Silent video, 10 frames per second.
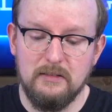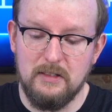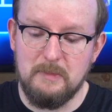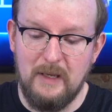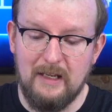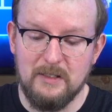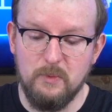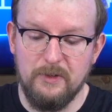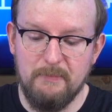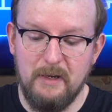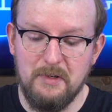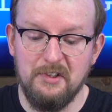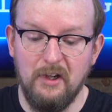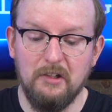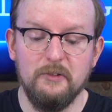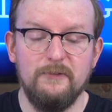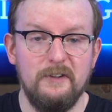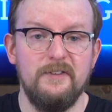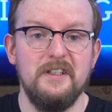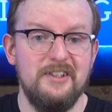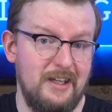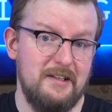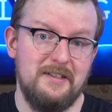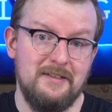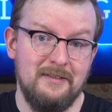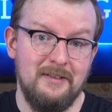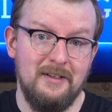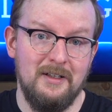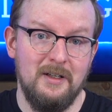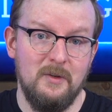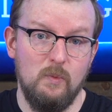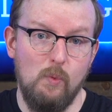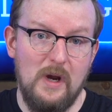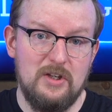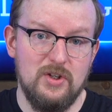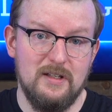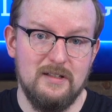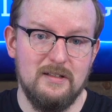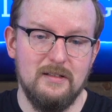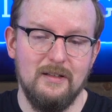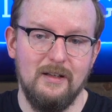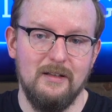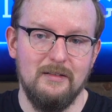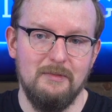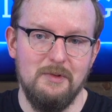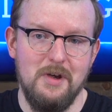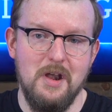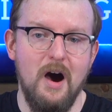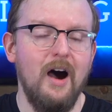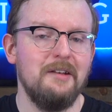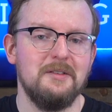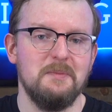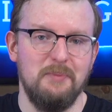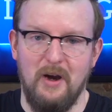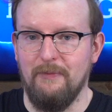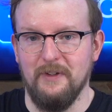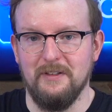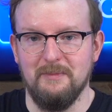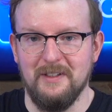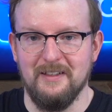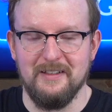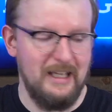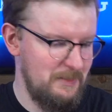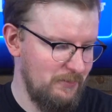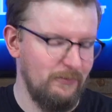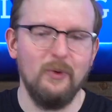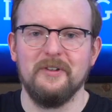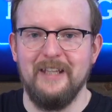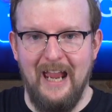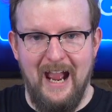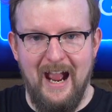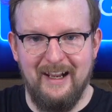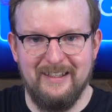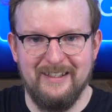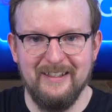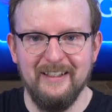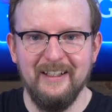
this pack is worth about $1.56, which is not profit, because that's before tax.